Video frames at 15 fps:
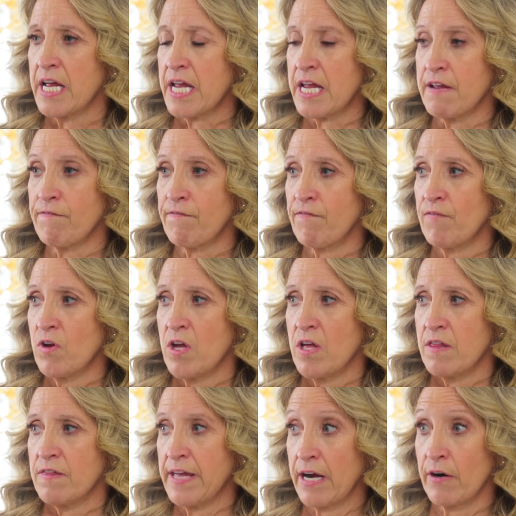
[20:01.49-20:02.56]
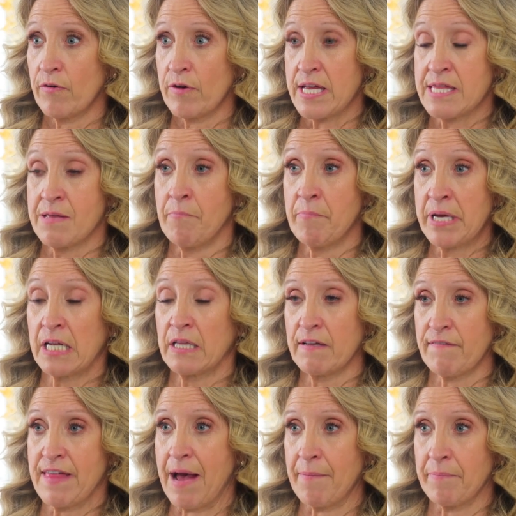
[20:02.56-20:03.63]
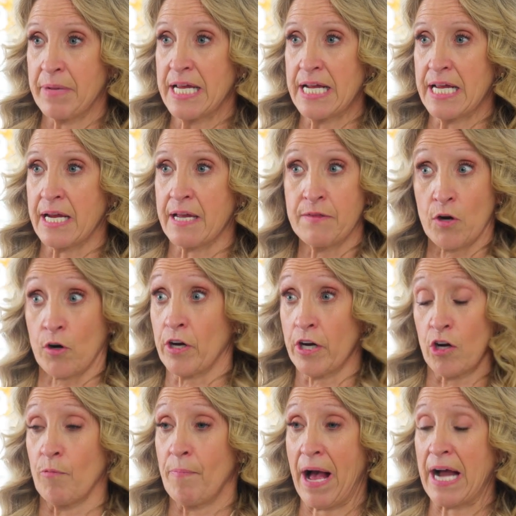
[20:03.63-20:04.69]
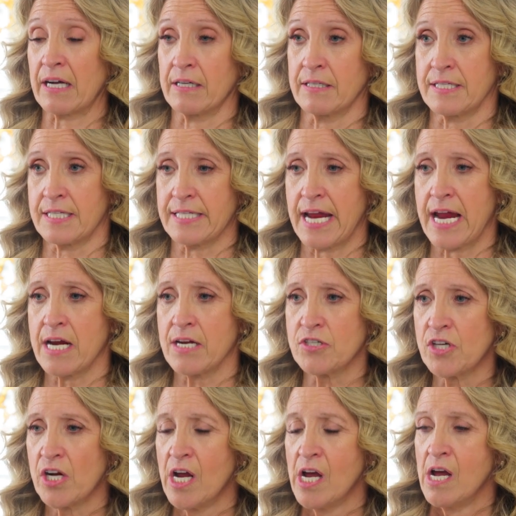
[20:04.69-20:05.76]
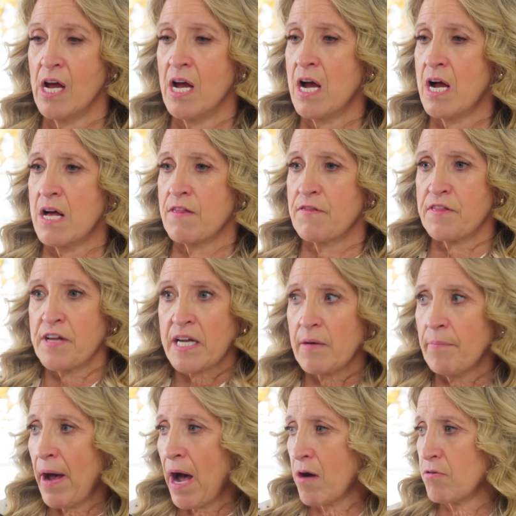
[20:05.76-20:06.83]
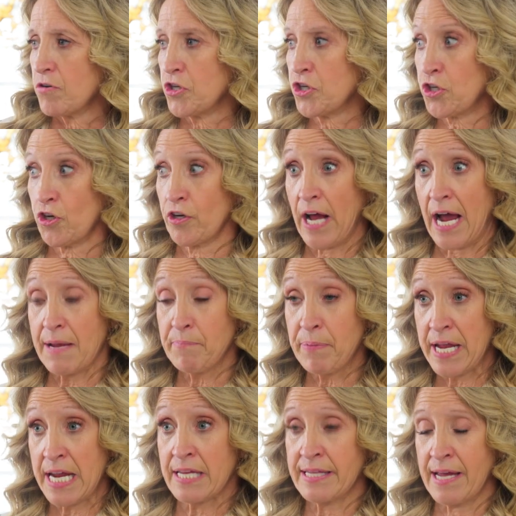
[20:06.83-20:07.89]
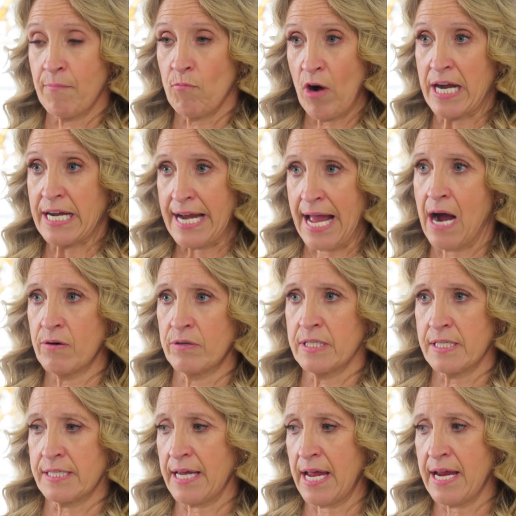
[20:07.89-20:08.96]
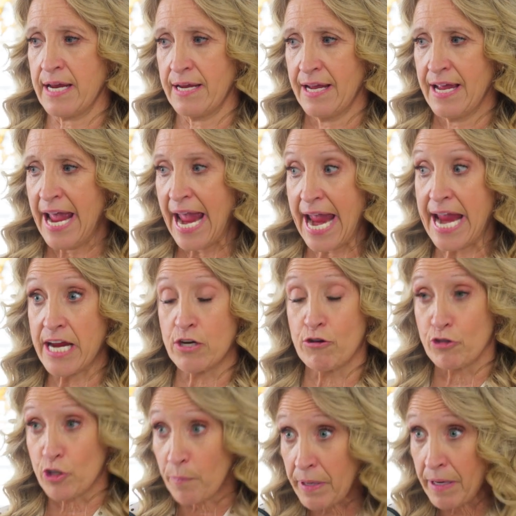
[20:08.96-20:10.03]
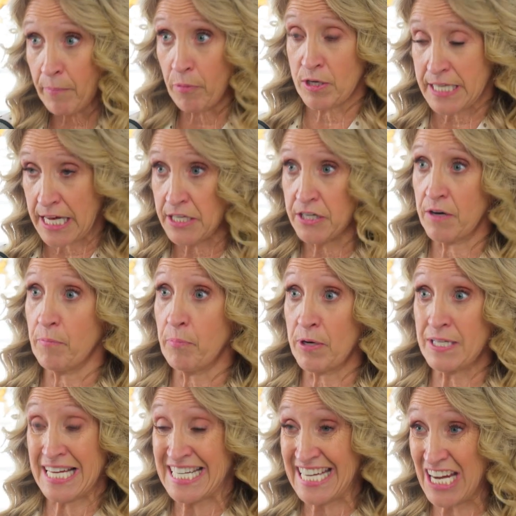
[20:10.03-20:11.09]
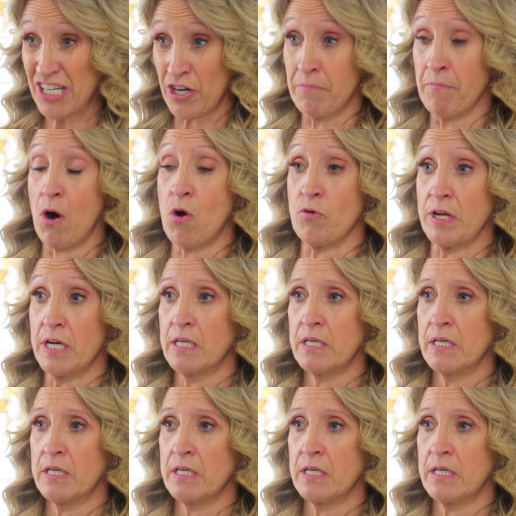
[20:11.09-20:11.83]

if they're in the middle of that meeting and they're going to go back on stage, think about, should I ping them right now and say, hey, you should be in presentation mode.